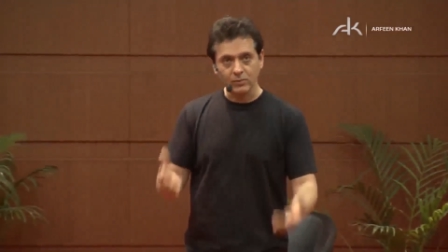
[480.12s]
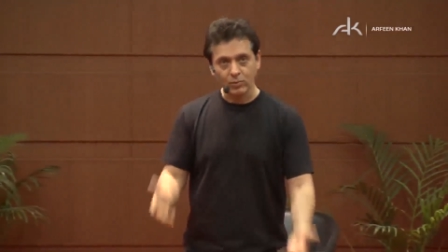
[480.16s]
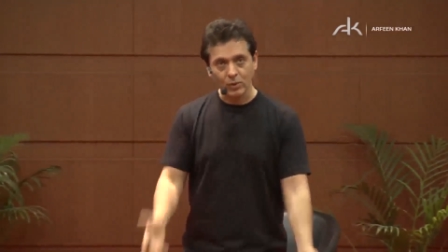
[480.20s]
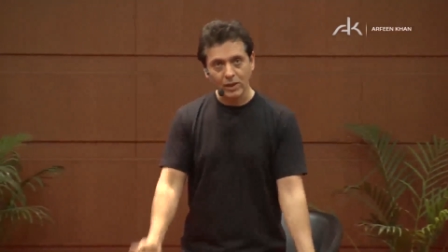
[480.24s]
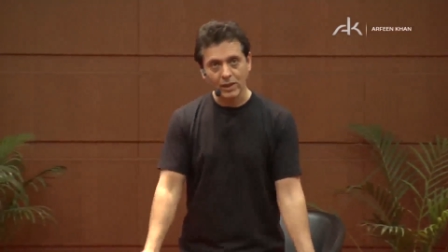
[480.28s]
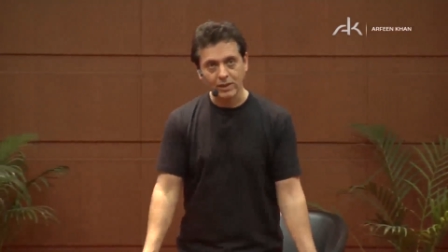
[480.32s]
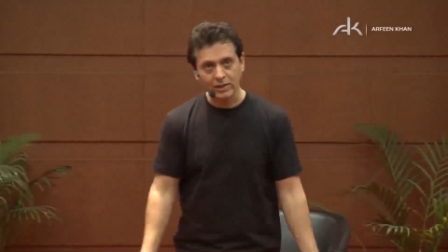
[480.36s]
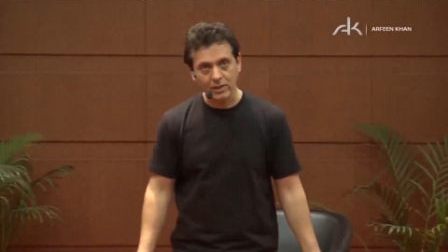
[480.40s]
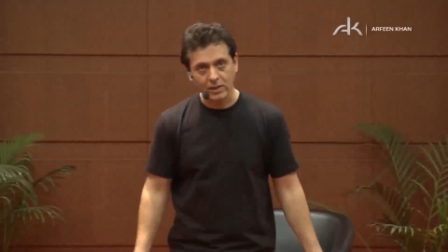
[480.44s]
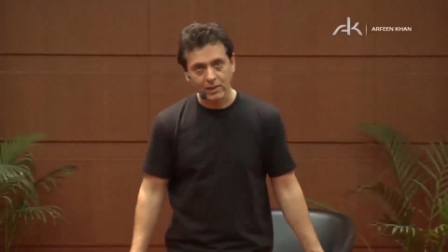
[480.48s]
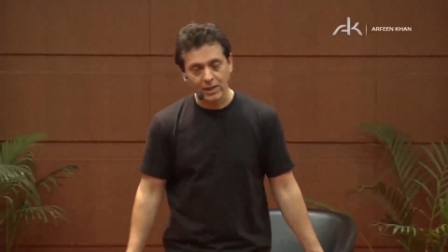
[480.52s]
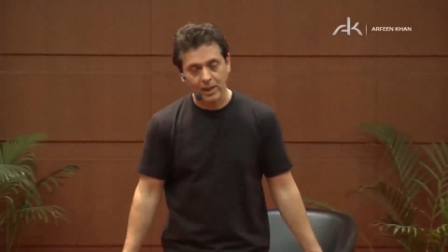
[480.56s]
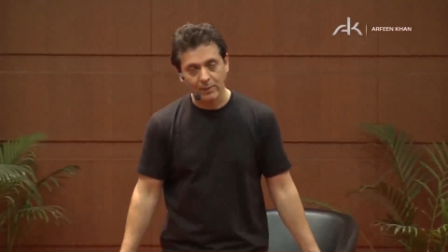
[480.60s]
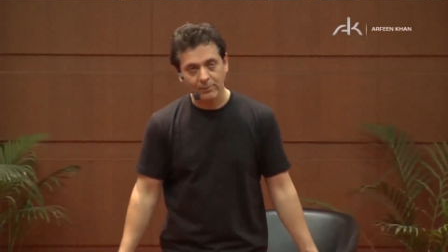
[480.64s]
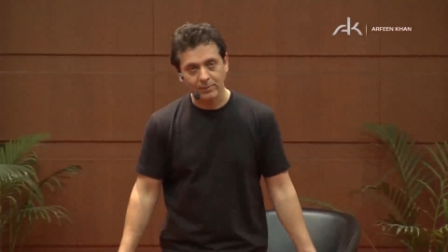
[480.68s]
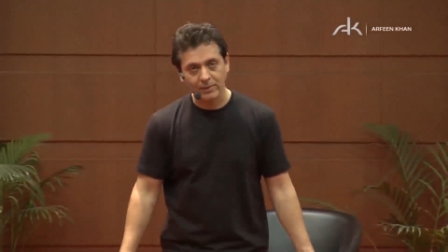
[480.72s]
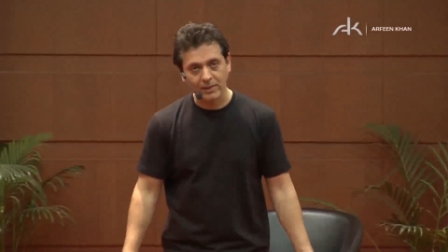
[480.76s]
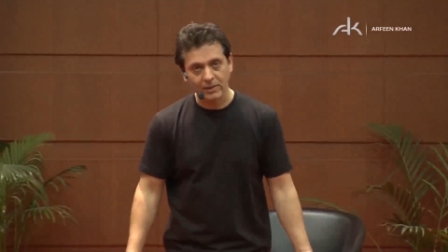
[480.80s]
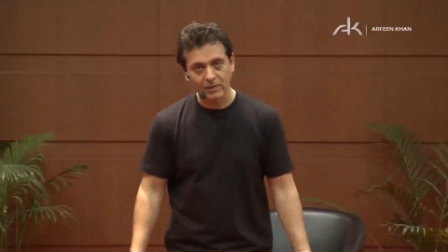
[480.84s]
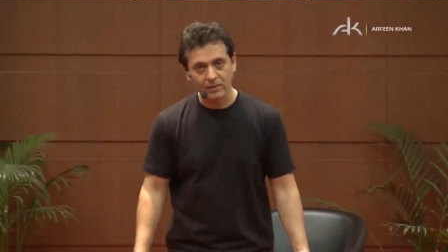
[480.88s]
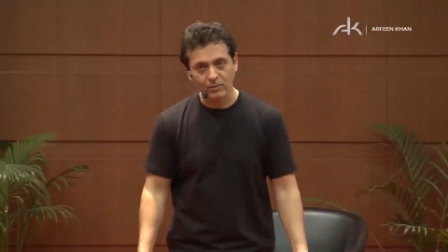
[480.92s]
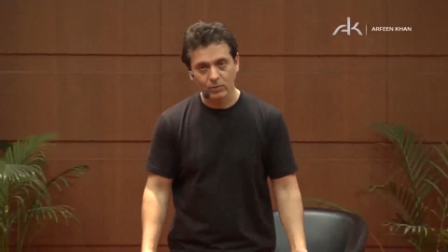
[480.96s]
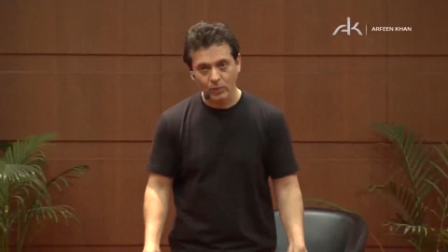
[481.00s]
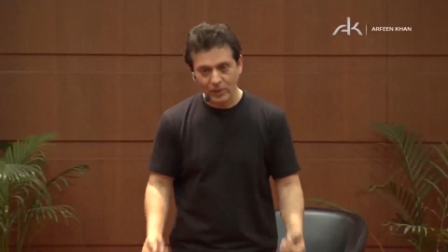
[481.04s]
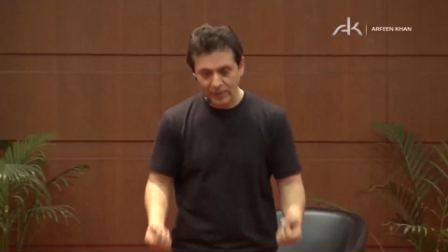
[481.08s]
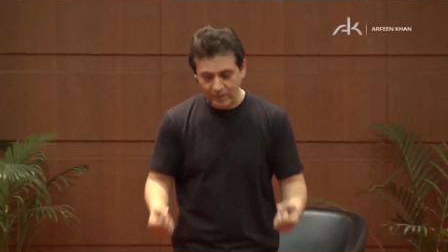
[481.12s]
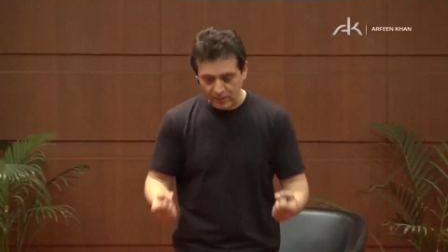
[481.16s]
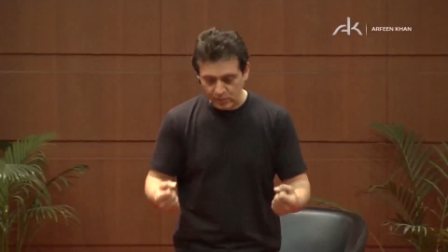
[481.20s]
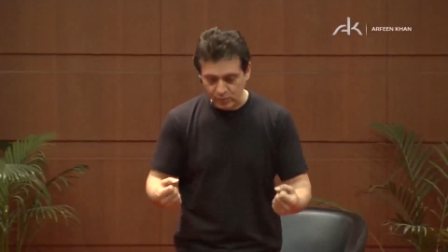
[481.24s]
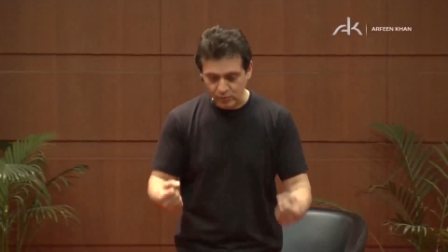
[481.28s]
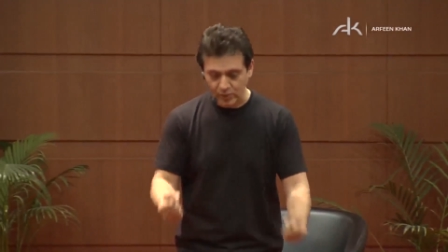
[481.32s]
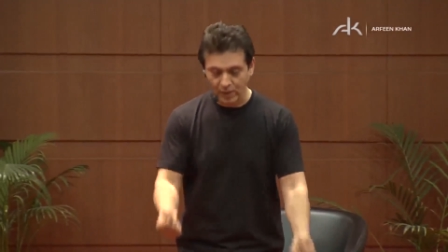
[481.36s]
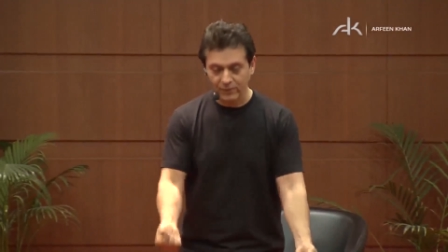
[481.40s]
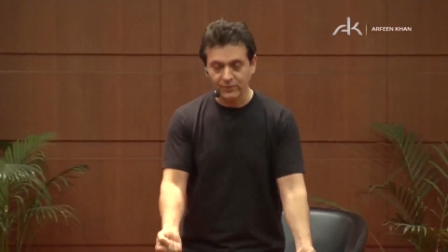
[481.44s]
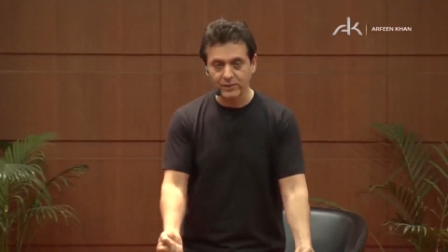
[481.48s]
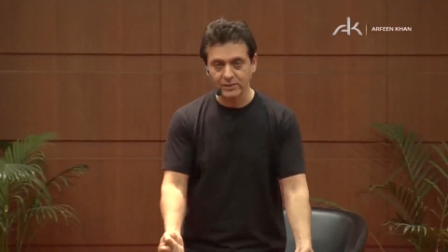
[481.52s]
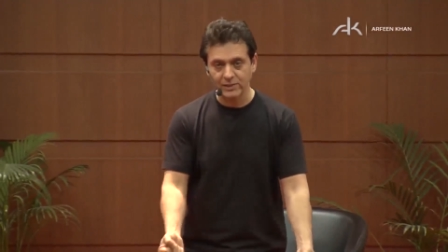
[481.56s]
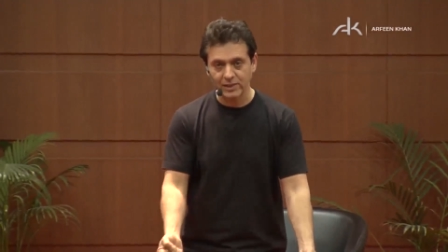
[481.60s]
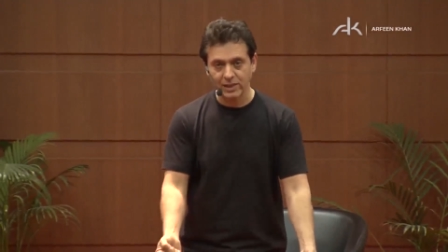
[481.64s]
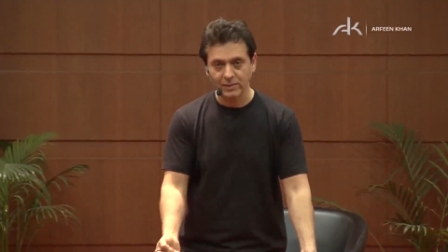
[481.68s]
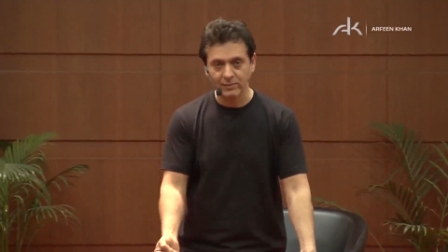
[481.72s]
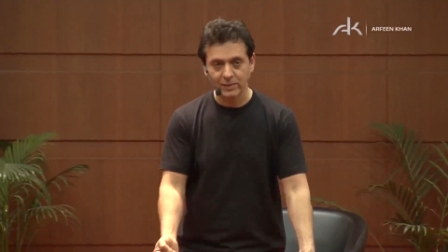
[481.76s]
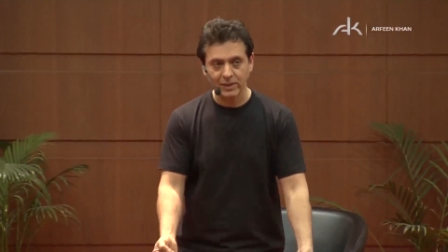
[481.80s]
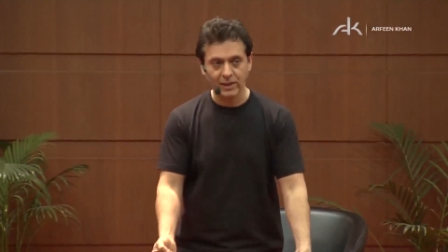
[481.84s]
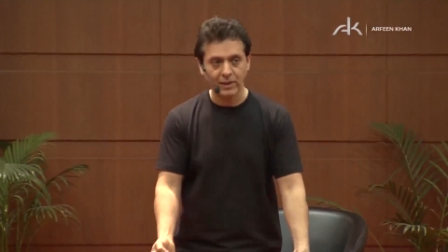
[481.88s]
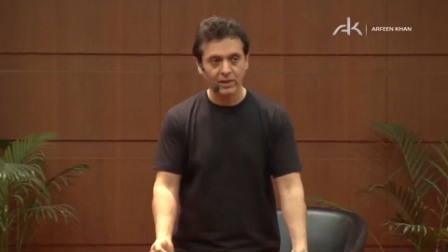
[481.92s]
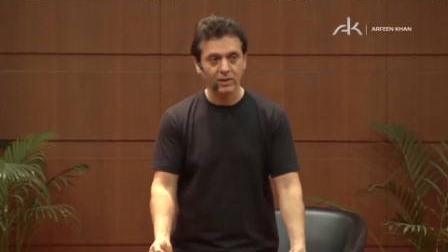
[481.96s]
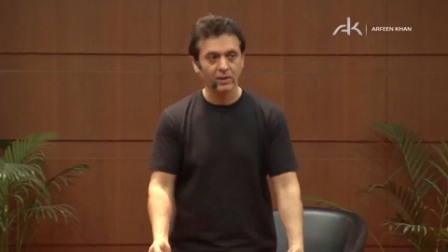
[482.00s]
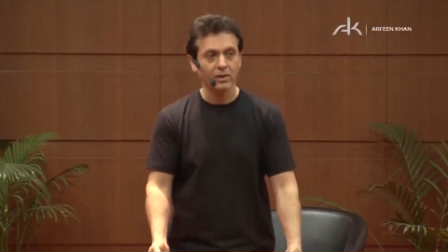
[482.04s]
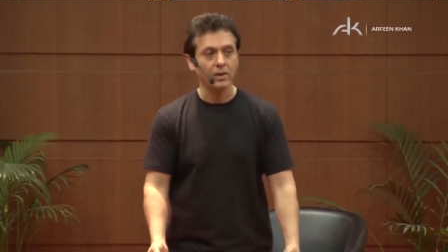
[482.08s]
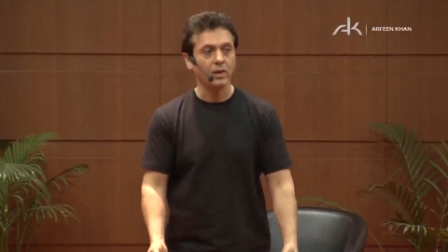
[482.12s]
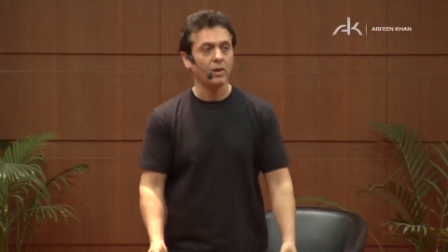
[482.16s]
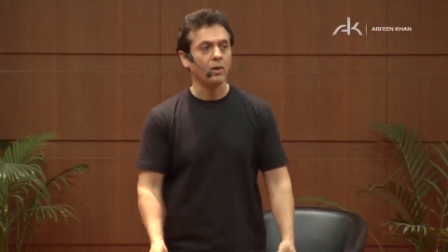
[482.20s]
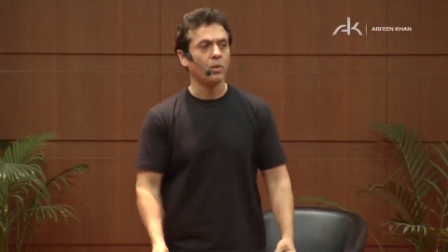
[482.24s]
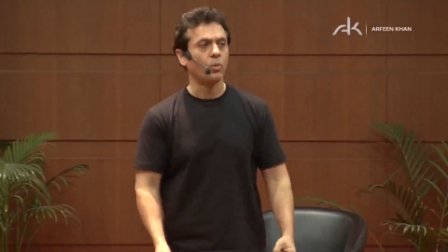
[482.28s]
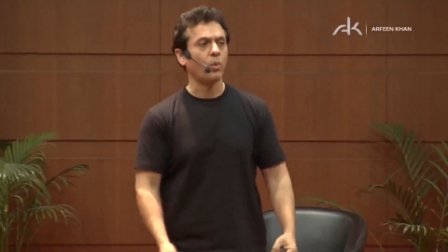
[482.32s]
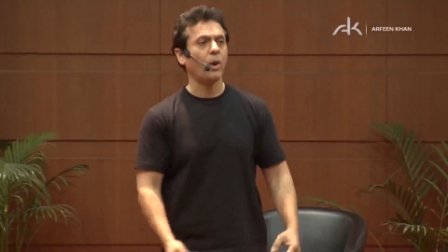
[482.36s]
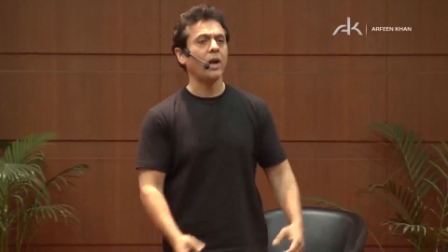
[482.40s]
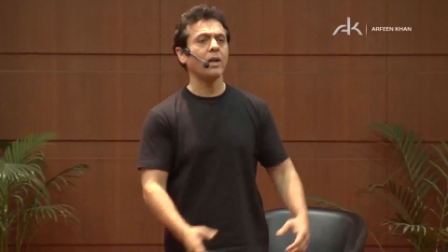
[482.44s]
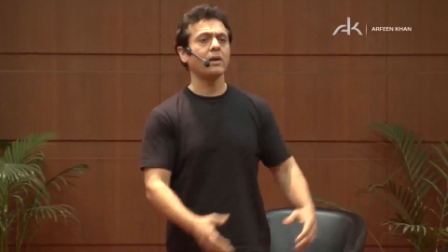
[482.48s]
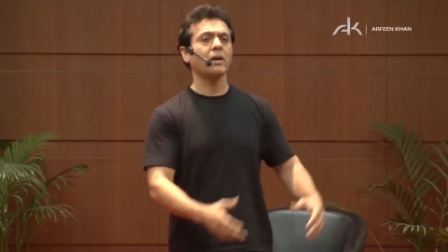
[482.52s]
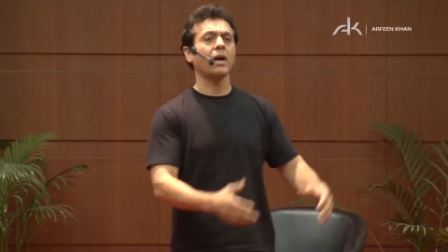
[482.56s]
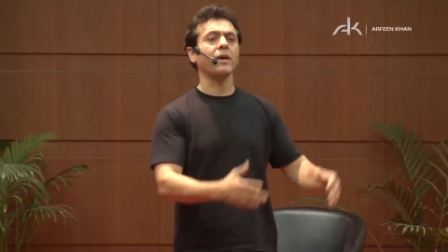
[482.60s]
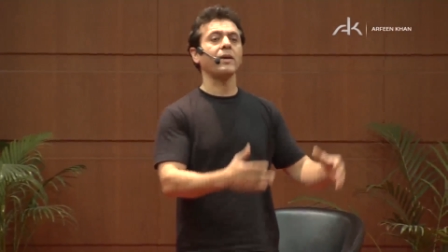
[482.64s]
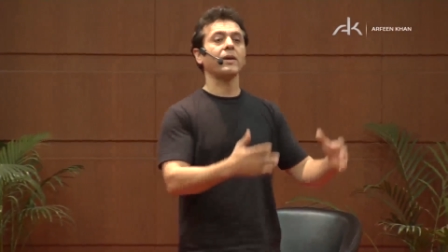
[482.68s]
is this happening? Why is the traffic jam here? Why can't the